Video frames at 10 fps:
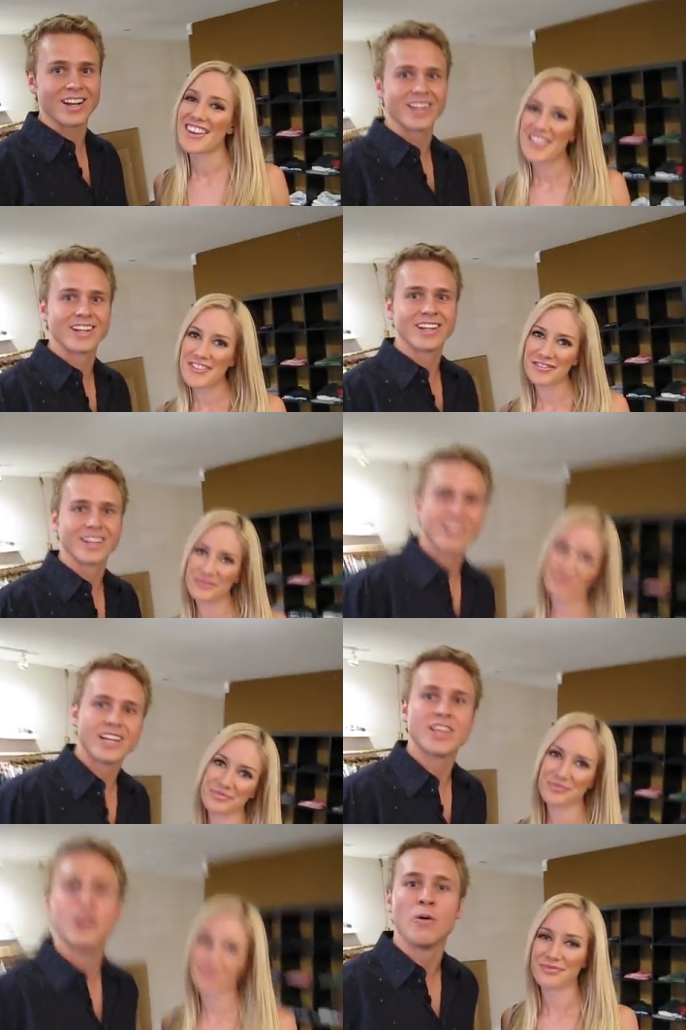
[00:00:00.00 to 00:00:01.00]
Speaker 1: rigged.
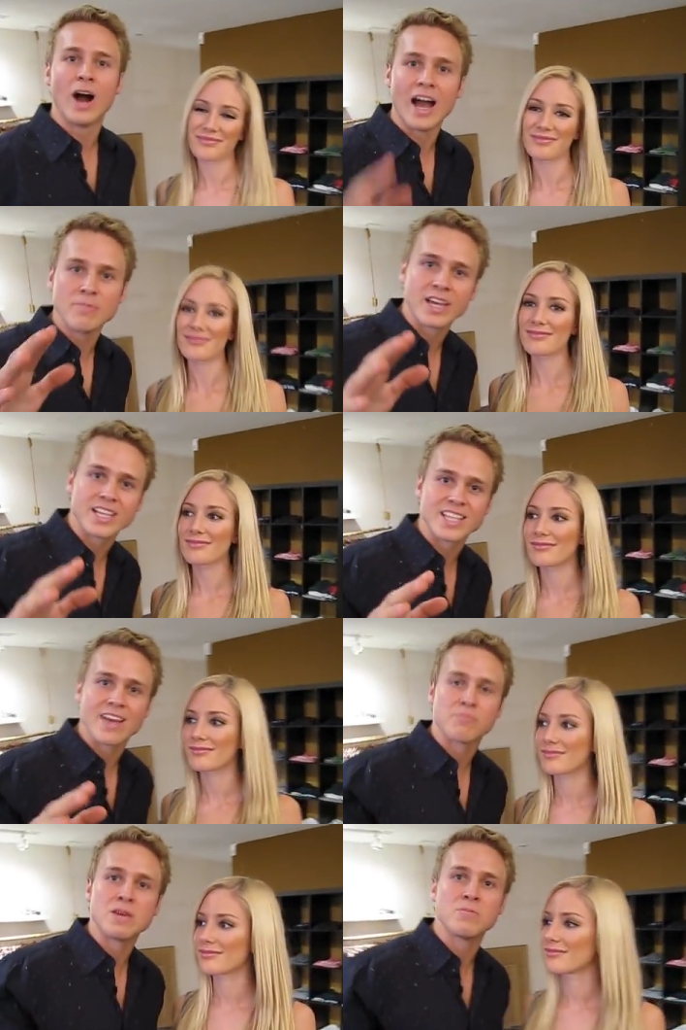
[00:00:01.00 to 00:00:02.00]
You know why? Because
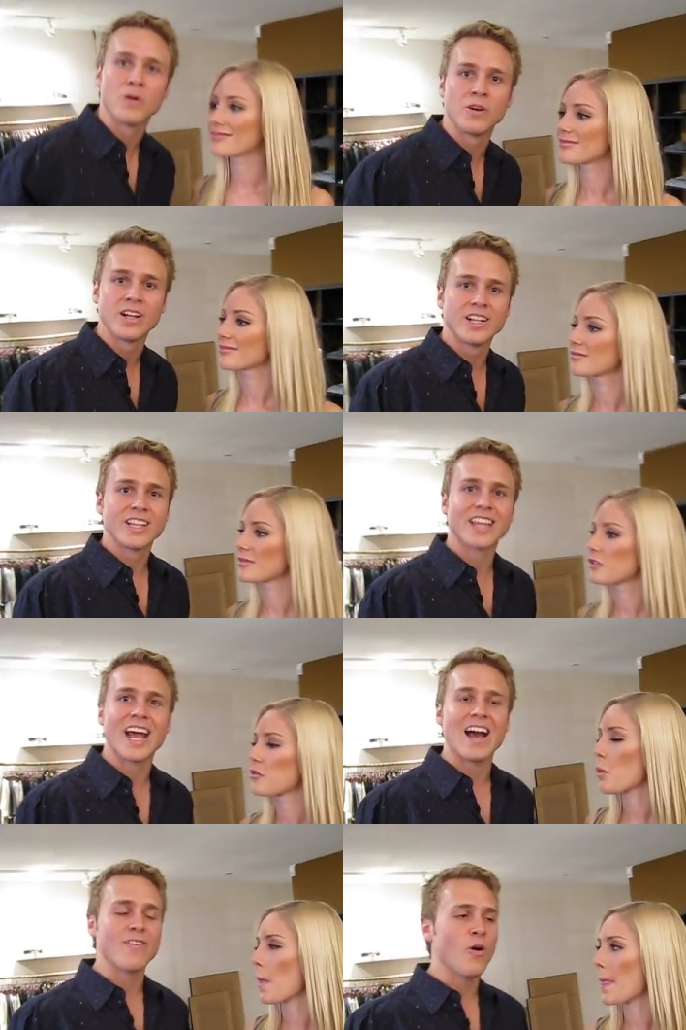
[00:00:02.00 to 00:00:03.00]
they have people that
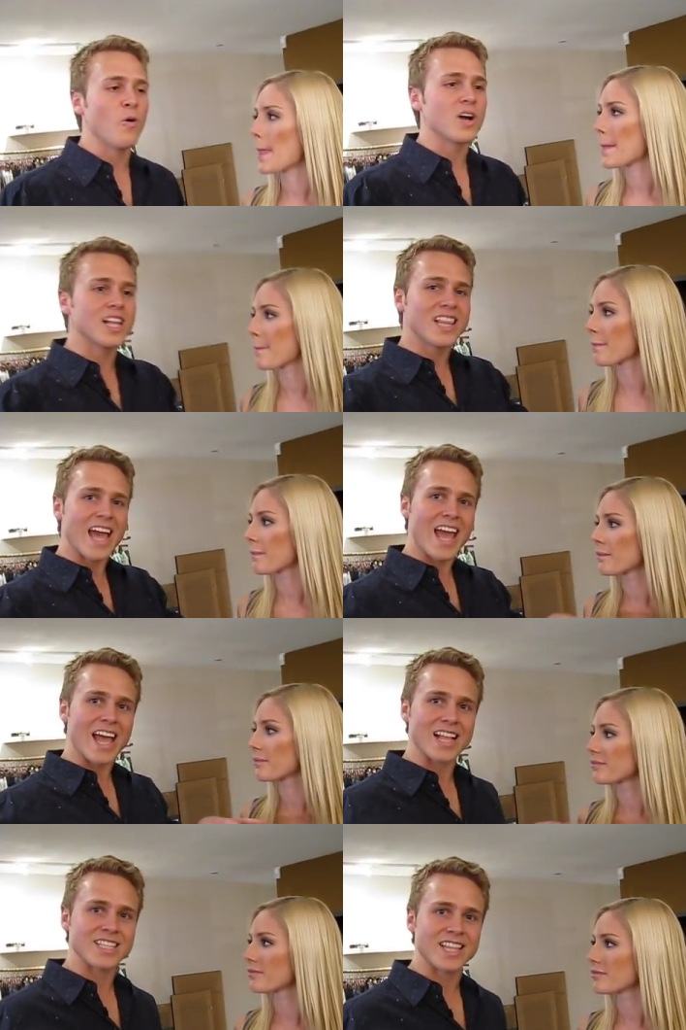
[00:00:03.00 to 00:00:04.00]
have whole
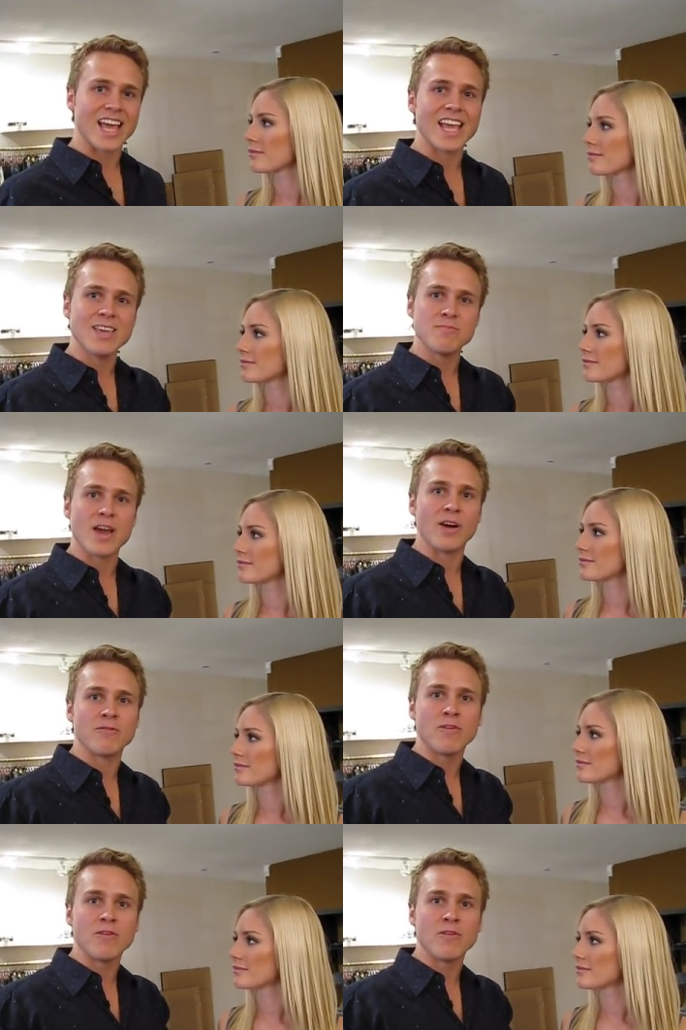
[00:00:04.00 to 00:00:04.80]
clans. They email,